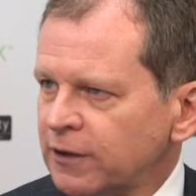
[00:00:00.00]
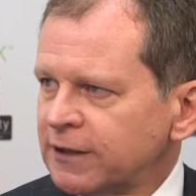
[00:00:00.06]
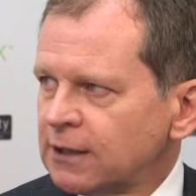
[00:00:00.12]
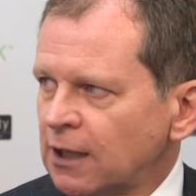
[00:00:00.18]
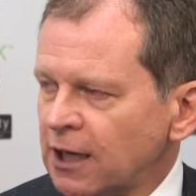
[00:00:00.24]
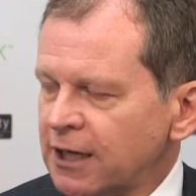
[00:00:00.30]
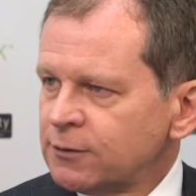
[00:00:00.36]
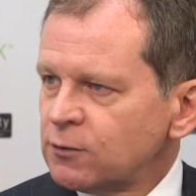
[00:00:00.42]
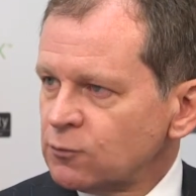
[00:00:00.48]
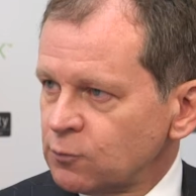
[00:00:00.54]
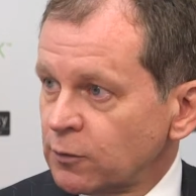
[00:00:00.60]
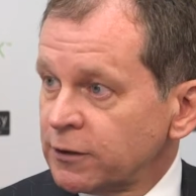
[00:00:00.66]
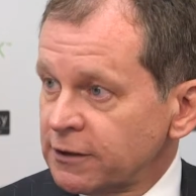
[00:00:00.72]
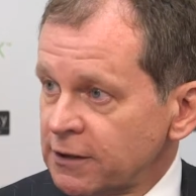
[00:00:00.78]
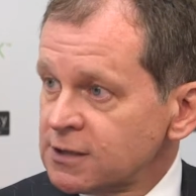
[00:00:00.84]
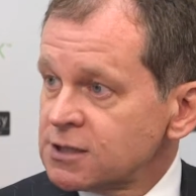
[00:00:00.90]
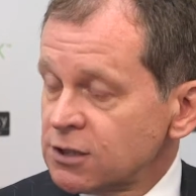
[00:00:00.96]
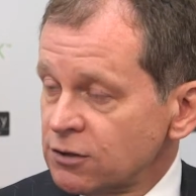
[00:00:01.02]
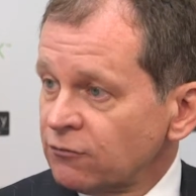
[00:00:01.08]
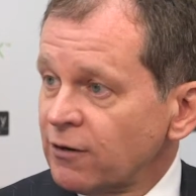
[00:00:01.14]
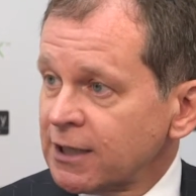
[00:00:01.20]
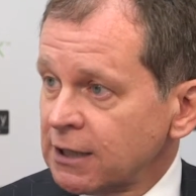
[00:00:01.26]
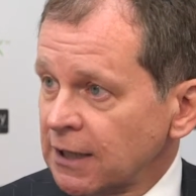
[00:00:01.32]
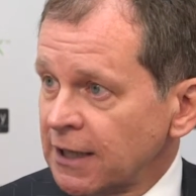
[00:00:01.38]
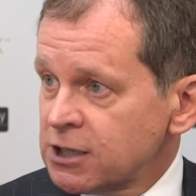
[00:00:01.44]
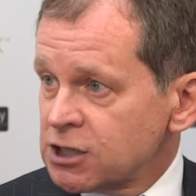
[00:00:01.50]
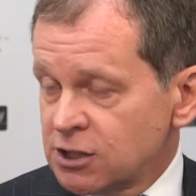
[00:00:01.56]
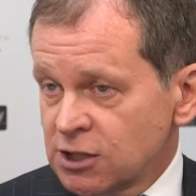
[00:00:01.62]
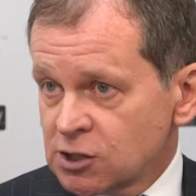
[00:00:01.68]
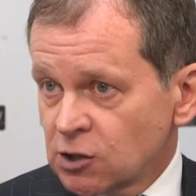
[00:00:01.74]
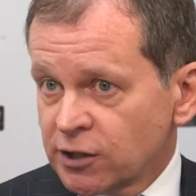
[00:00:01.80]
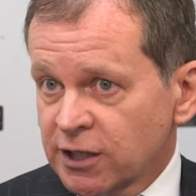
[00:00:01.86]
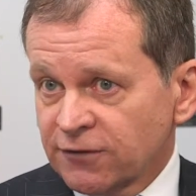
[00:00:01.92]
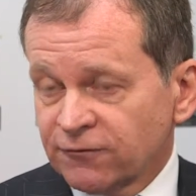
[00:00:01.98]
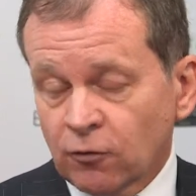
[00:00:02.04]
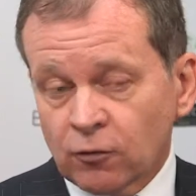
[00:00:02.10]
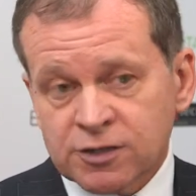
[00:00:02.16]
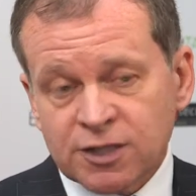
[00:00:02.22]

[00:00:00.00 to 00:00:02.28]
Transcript: in line with what it is that the regulation is looking for.